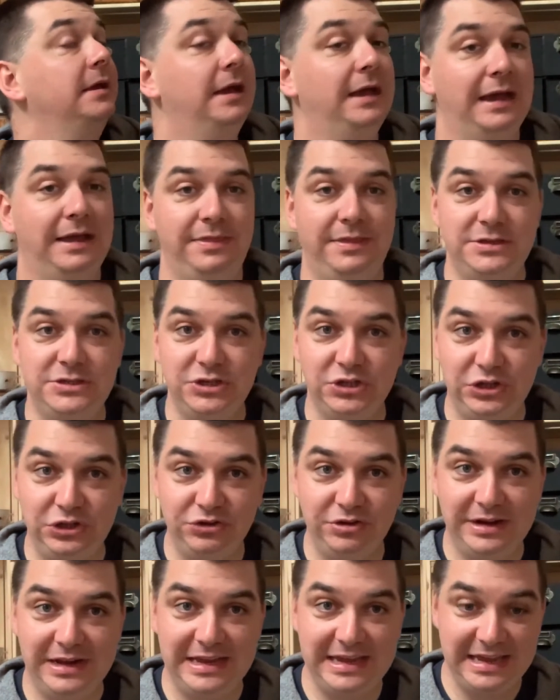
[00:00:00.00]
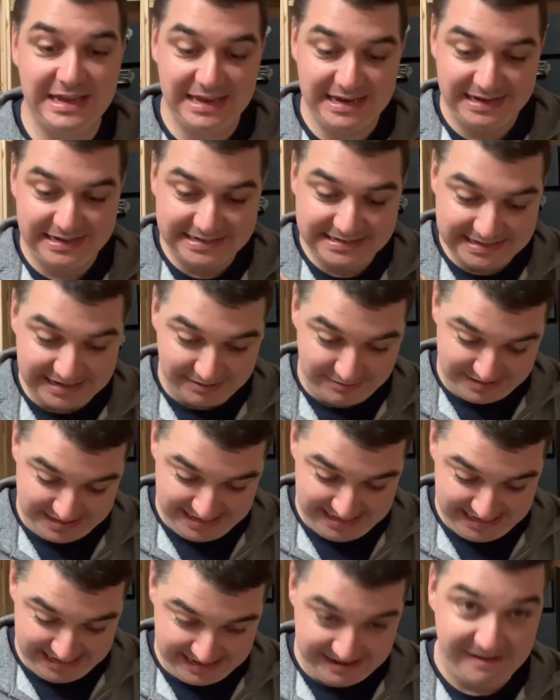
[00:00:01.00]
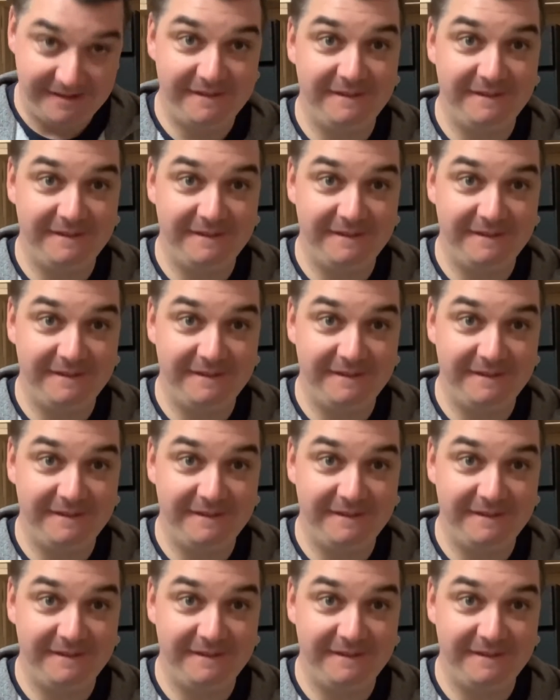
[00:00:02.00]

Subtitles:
and the children are down here.